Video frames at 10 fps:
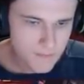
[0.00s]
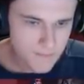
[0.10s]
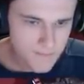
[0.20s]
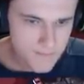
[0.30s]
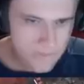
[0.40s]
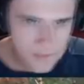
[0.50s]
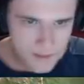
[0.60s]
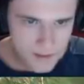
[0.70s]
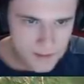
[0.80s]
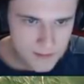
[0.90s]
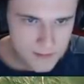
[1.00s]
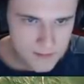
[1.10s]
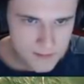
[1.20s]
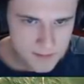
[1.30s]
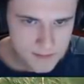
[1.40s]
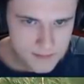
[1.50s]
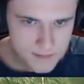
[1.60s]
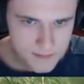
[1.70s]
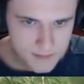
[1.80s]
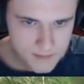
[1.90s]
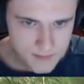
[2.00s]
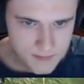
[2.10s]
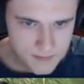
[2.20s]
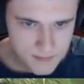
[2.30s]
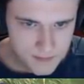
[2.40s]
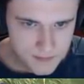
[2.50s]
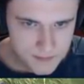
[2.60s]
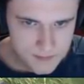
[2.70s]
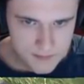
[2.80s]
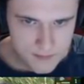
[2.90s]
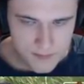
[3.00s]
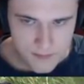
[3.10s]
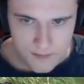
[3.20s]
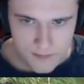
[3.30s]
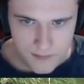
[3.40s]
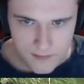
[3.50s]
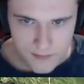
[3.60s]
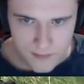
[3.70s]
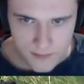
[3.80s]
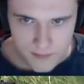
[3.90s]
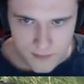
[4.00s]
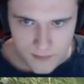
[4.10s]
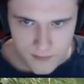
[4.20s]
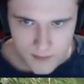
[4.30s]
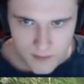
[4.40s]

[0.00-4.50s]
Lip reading: Nothing is said.